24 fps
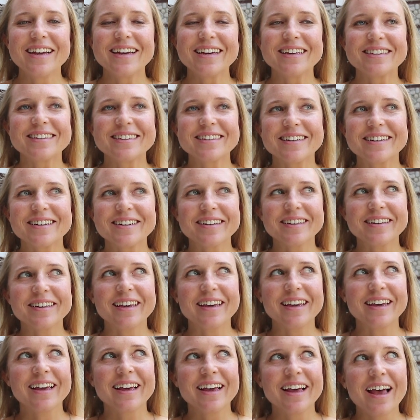It's
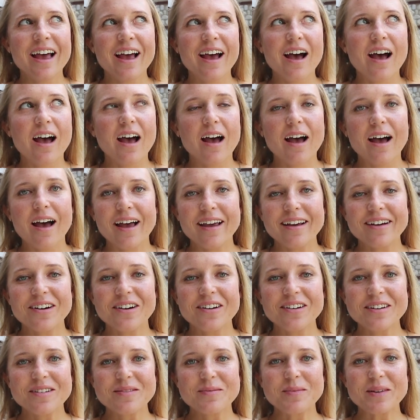literally, I
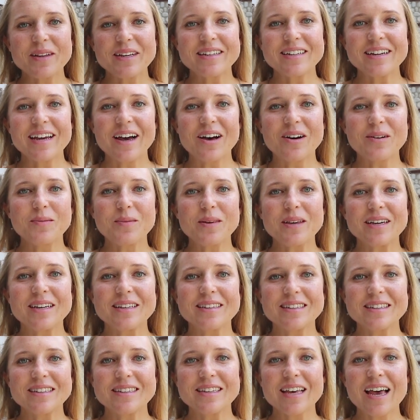call it Midtown
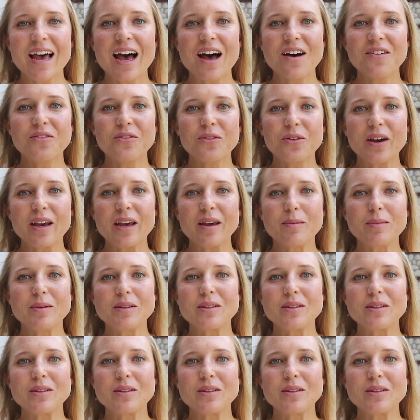because it's halfway